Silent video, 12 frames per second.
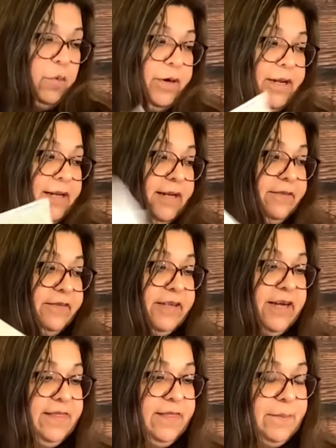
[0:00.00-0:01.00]
I did is
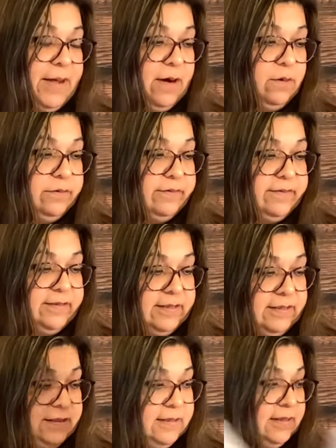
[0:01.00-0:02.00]
cut them out.
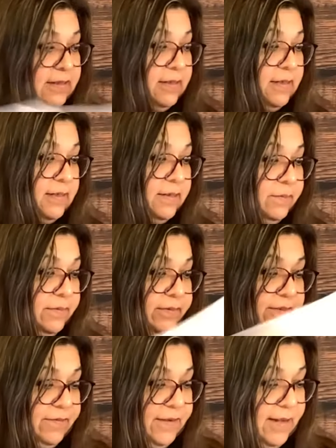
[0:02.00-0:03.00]

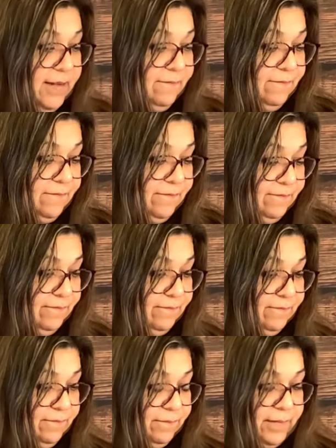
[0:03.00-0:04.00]
Let's see if I
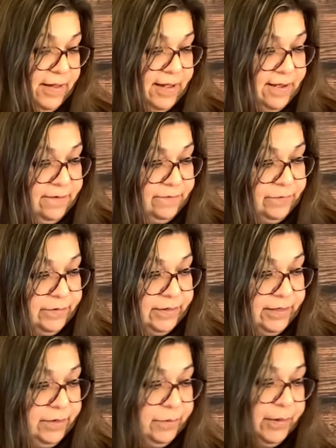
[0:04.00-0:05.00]
have one.
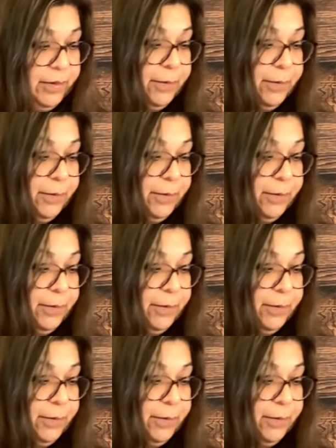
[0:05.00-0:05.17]
Here we go.